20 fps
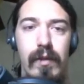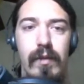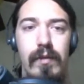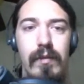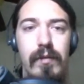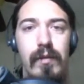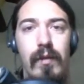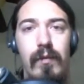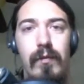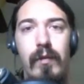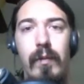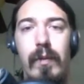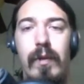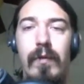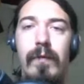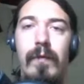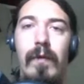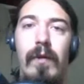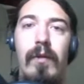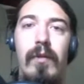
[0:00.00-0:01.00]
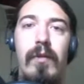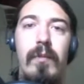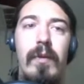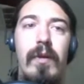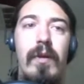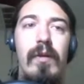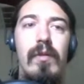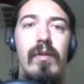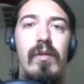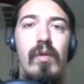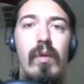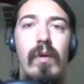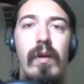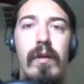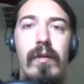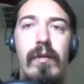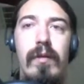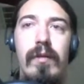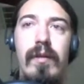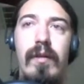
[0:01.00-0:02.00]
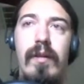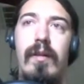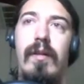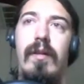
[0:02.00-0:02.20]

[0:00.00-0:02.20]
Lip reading: So if you've been following me on Twitter,